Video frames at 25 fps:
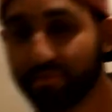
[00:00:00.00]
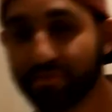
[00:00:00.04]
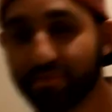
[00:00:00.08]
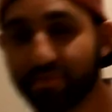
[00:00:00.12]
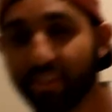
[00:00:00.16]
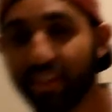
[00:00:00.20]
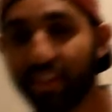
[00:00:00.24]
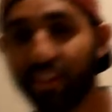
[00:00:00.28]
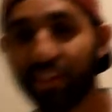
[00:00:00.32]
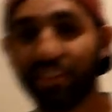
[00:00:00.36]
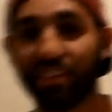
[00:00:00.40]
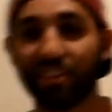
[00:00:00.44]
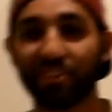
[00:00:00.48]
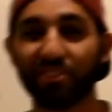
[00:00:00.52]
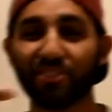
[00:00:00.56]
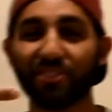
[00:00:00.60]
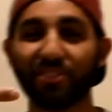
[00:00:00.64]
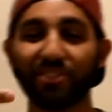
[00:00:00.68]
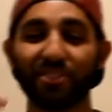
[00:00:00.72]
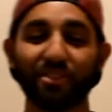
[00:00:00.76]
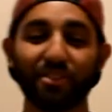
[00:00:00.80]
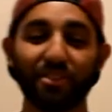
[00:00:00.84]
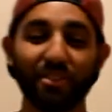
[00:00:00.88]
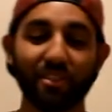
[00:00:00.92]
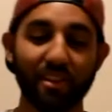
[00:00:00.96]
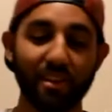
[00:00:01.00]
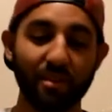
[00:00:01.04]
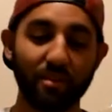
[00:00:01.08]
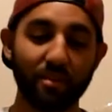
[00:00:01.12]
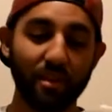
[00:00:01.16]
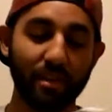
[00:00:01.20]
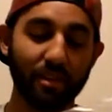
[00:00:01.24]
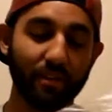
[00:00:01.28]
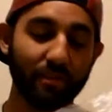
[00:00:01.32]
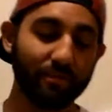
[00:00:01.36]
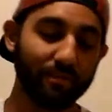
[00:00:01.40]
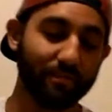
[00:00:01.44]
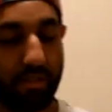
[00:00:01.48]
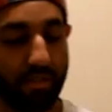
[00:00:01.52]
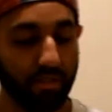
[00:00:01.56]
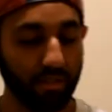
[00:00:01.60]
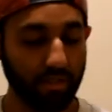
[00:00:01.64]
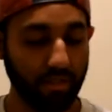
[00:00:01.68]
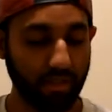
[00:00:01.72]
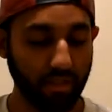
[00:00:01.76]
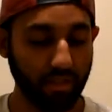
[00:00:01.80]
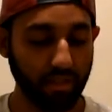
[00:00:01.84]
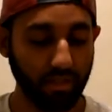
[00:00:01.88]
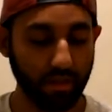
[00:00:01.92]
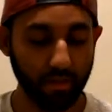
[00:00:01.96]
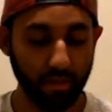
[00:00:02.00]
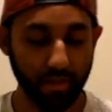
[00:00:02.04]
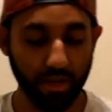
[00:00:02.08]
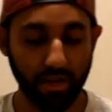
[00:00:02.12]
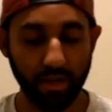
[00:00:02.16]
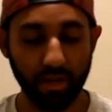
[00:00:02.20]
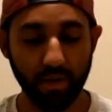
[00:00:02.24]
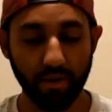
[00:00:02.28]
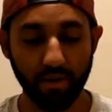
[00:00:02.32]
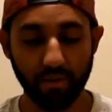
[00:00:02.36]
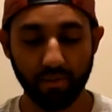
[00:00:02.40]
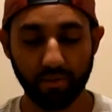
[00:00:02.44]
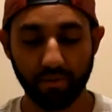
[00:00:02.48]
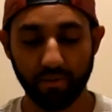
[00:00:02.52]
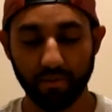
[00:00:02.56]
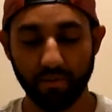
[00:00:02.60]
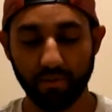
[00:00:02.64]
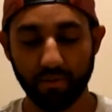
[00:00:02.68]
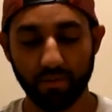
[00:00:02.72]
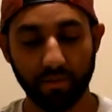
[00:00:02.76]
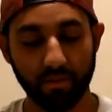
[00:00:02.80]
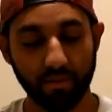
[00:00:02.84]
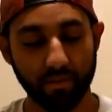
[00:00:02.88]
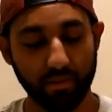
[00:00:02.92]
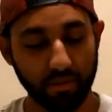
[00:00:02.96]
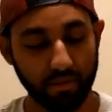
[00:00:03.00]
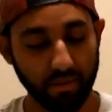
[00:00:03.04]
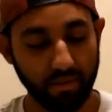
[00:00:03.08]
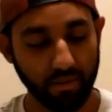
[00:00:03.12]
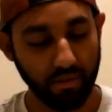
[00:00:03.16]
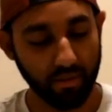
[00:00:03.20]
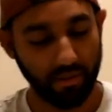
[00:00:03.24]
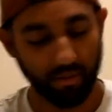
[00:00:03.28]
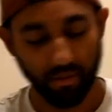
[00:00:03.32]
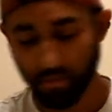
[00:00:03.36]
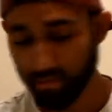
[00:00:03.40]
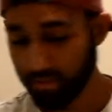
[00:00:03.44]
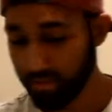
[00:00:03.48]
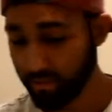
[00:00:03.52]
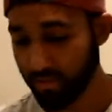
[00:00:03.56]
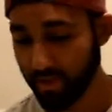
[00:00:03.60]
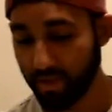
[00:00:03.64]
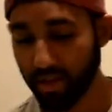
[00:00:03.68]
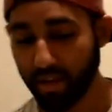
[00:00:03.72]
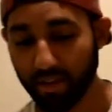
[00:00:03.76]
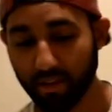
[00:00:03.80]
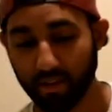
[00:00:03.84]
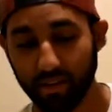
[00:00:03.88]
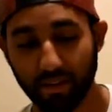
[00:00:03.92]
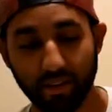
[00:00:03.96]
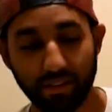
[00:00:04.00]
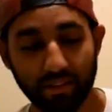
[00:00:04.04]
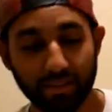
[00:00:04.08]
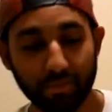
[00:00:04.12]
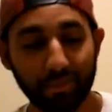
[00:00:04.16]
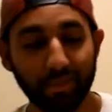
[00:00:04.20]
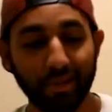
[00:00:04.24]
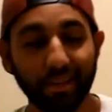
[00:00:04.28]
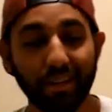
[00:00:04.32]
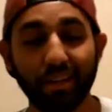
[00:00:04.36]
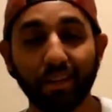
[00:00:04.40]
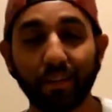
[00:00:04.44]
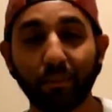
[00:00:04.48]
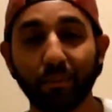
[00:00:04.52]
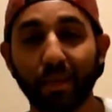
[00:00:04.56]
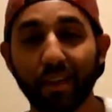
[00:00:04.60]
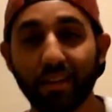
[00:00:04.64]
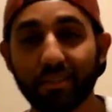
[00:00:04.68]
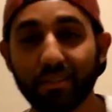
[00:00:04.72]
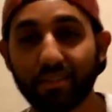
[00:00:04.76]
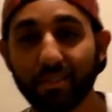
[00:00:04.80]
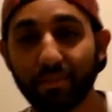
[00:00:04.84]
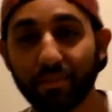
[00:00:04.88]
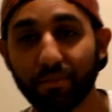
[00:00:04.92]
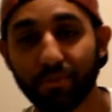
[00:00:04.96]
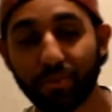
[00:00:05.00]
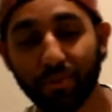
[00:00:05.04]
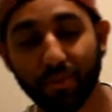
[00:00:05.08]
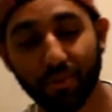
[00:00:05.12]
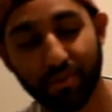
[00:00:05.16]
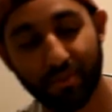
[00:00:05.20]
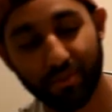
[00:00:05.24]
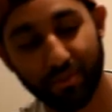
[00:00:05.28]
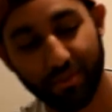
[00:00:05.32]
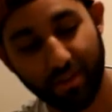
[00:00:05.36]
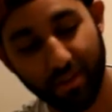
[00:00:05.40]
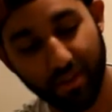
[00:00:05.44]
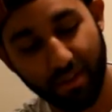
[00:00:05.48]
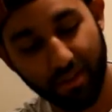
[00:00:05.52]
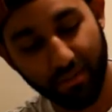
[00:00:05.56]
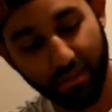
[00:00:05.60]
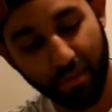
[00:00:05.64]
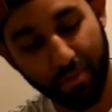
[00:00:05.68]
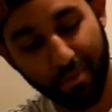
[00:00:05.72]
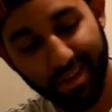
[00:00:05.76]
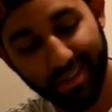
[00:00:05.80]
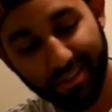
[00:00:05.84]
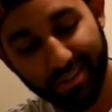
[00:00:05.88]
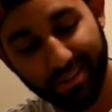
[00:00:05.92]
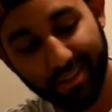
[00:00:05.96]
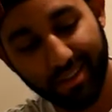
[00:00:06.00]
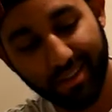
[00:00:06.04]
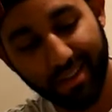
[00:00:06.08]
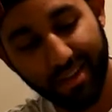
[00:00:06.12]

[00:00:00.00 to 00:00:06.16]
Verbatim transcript: How you thought I was going to throw it that way. And here we go. We got a nice picnic basket for those uh, romantic